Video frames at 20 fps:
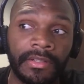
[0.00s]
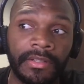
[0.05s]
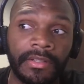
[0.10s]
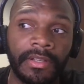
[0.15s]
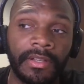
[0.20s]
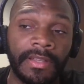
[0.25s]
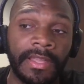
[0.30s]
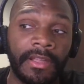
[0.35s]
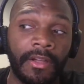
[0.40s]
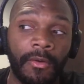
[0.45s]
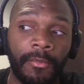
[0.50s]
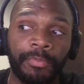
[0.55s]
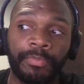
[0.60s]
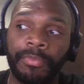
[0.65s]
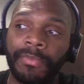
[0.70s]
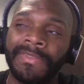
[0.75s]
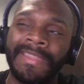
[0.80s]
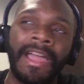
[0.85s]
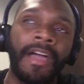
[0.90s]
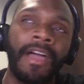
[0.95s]
Like,
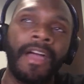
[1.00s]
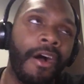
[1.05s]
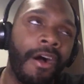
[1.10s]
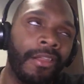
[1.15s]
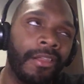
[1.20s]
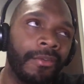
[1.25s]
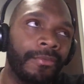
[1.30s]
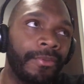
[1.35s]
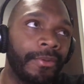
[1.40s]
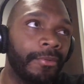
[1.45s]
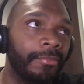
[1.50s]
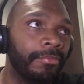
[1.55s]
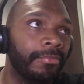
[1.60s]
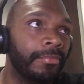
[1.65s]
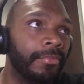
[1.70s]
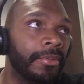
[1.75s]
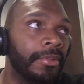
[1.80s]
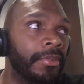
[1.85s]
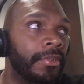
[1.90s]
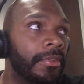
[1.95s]
not all of them.
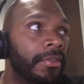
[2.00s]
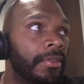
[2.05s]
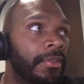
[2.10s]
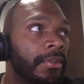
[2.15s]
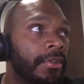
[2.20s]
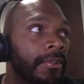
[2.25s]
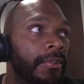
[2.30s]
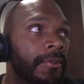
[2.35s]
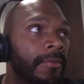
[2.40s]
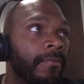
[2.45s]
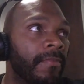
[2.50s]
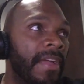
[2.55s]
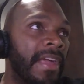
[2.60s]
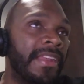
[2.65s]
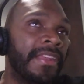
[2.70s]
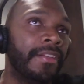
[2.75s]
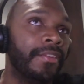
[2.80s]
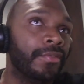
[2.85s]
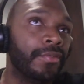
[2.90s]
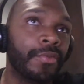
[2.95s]
I
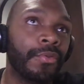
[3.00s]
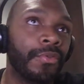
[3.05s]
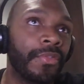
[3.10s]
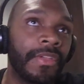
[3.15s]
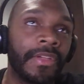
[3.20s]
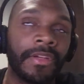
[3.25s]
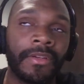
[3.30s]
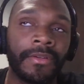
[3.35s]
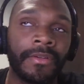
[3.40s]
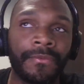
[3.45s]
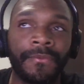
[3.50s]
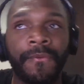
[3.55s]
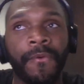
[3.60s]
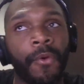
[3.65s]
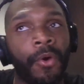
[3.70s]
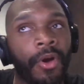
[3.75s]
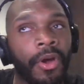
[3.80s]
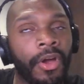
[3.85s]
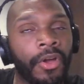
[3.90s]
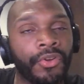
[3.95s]
didn't do the
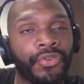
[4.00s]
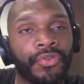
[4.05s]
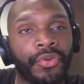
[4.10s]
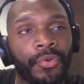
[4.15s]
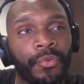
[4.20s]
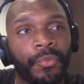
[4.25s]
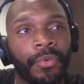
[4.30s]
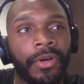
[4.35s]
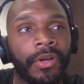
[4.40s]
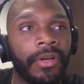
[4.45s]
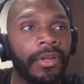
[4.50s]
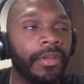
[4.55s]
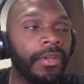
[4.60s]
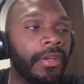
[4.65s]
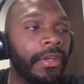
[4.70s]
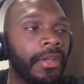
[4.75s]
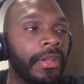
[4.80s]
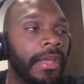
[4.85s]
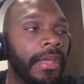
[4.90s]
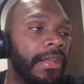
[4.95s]
400 one, and
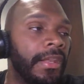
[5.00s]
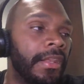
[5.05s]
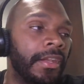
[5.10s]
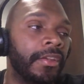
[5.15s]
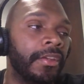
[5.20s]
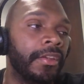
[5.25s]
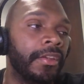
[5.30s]
I tested